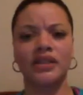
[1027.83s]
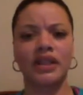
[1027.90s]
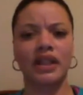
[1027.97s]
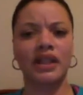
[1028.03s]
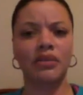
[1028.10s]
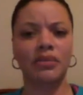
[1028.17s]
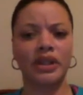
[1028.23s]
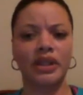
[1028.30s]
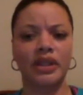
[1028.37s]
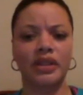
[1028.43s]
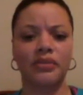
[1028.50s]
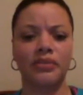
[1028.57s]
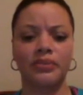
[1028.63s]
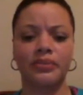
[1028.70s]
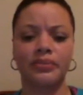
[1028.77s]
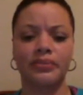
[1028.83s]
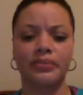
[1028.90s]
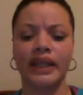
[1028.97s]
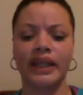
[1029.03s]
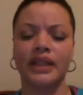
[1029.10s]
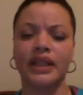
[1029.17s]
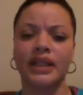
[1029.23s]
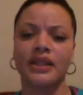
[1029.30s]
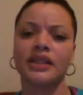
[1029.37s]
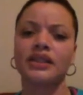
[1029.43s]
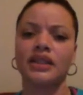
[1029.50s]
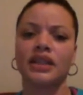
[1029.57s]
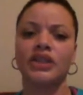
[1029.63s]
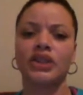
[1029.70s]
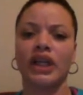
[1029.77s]
thing, but I think
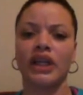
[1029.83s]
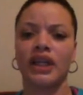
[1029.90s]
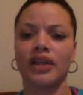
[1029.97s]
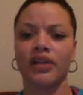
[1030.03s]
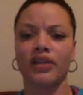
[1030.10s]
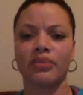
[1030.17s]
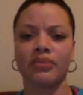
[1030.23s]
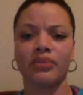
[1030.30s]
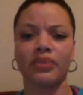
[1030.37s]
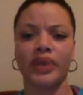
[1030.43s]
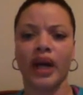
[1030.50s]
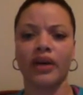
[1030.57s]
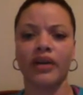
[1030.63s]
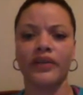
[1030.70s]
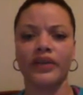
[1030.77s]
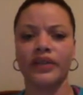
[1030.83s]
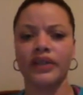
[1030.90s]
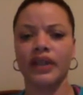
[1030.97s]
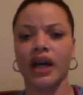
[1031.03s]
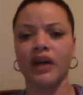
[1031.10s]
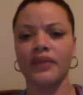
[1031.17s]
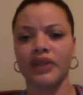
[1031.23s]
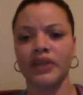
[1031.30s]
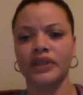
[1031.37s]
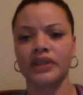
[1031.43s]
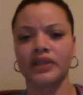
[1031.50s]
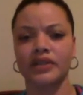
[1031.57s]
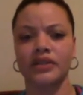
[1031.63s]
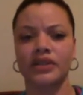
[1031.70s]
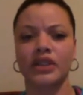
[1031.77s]
he is going to try to kill him, however obvious,
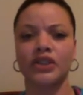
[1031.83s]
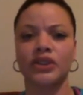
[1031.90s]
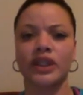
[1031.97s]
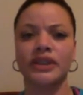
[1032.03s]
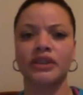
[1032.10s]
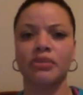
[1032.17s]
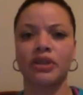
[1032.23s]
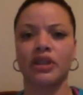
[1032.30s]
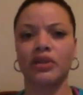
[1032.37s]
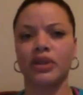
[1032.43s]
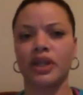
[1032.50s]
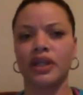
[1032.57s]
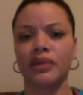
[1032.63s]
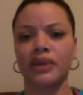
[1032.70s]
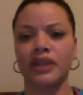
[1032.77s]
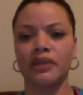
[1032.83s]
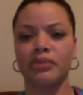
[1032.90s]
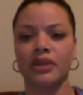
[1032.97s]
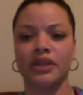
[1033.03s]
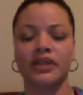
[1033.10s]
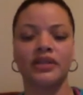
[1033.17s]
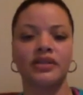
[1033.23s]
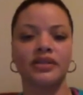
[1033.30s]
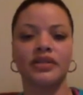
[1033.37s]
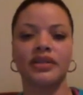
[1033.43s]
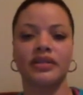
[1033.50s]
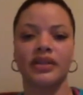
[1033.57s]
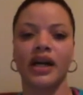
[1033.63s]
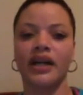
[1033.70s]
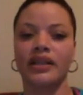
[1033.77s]
or he tries to be low key with it, but
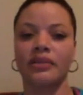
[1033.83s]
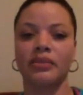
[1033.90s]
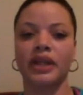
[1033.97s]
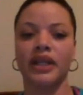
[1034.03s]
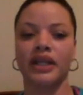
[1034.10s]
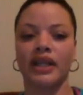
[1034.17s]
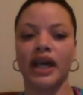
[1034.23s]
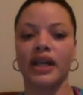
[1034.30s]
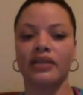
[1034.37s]
they're not going to make it.